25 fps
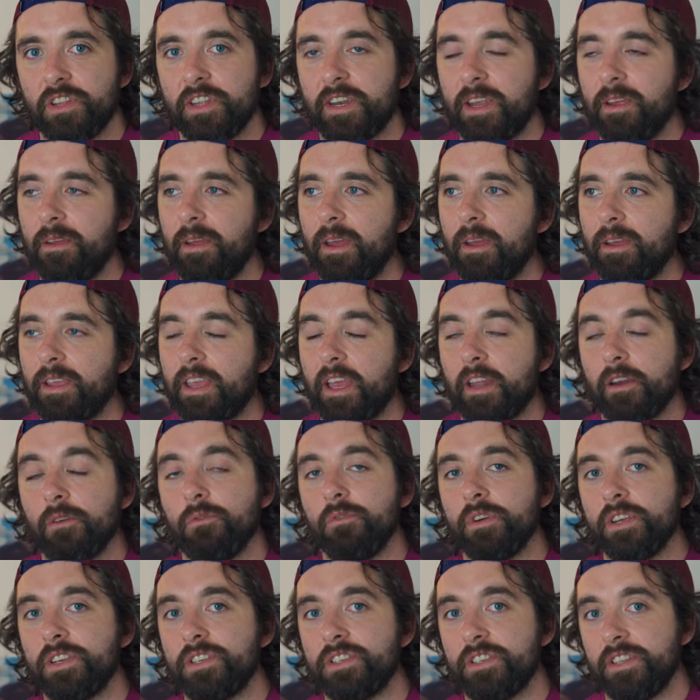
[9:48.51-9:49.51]
And I kind of
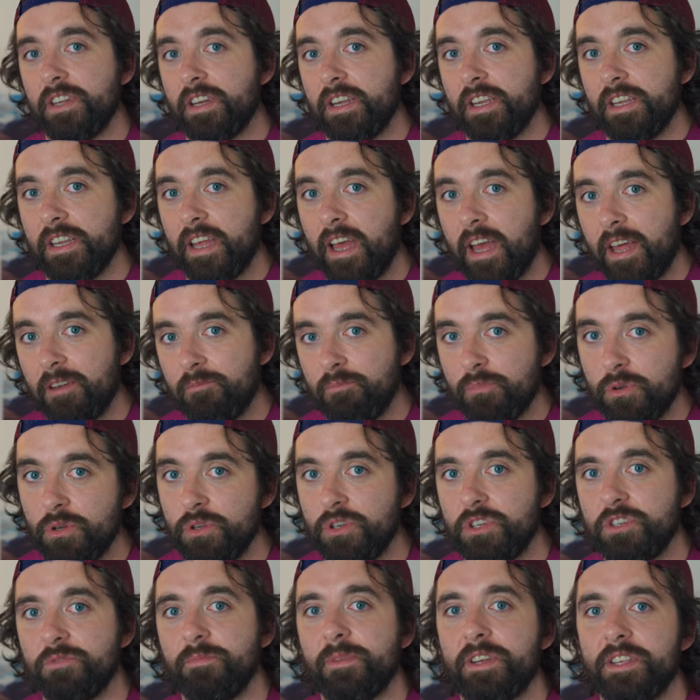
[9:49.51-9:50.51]
wish that I had
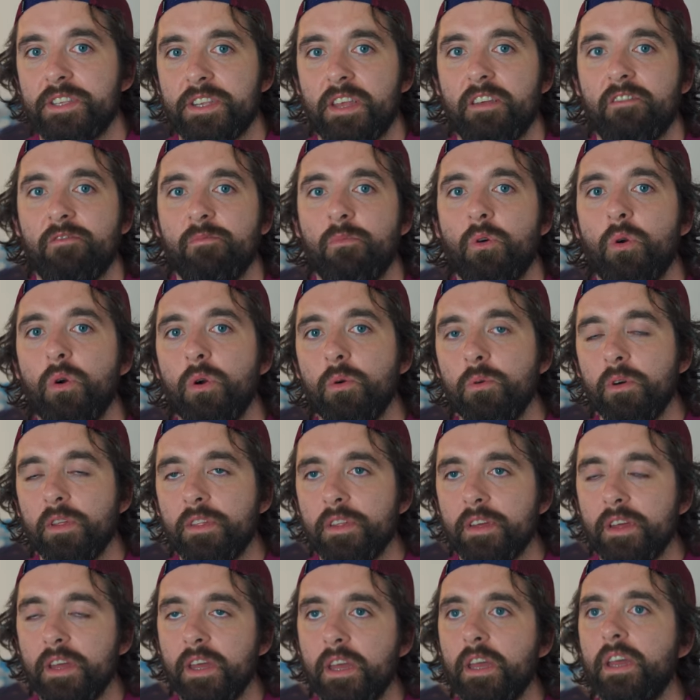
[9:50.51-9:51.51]
pushed myself more with
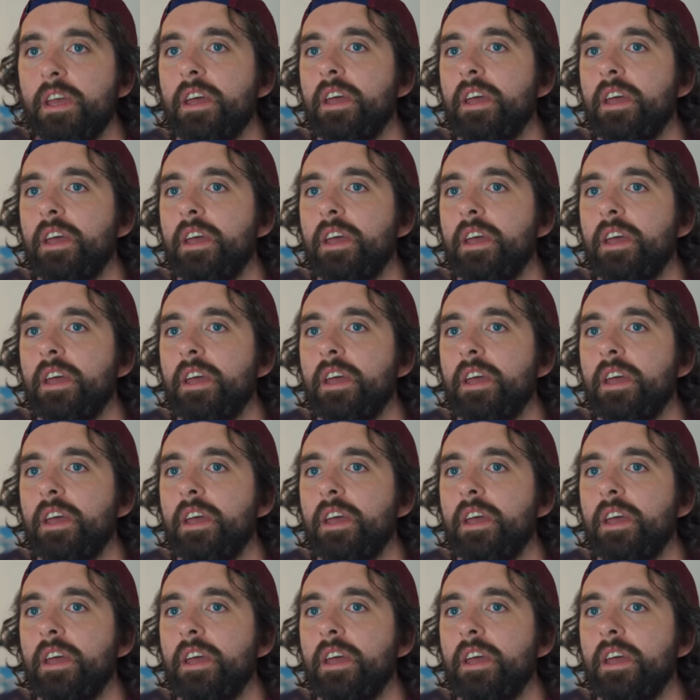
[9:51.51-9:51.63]
it.